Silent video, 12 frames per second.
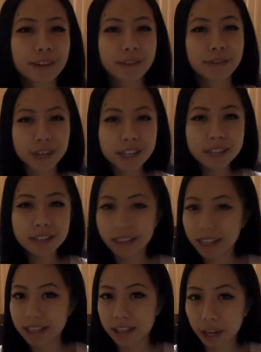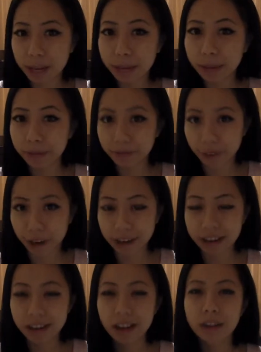First, let's talk about font.
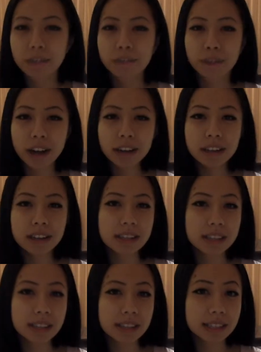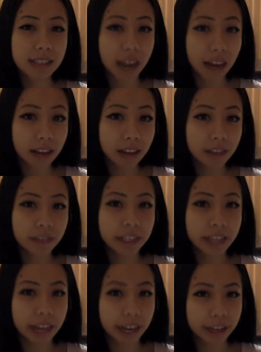Font is the style of the
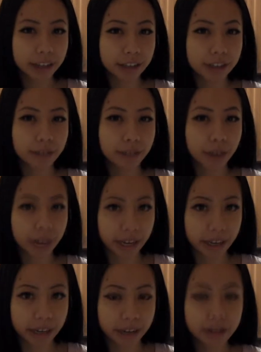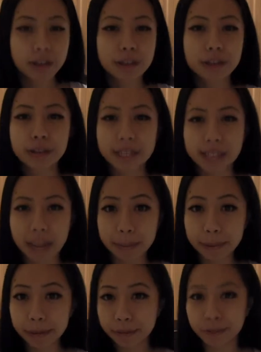character of writing. So
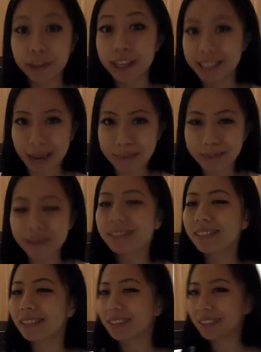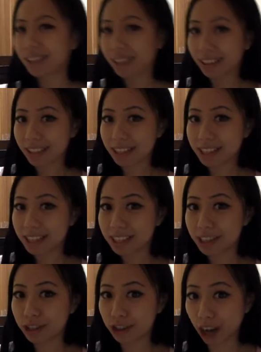for example, this
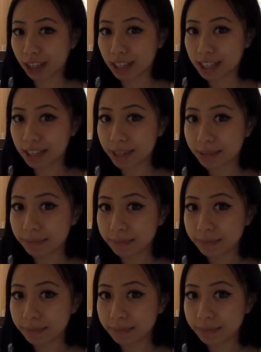is Chalk Duster,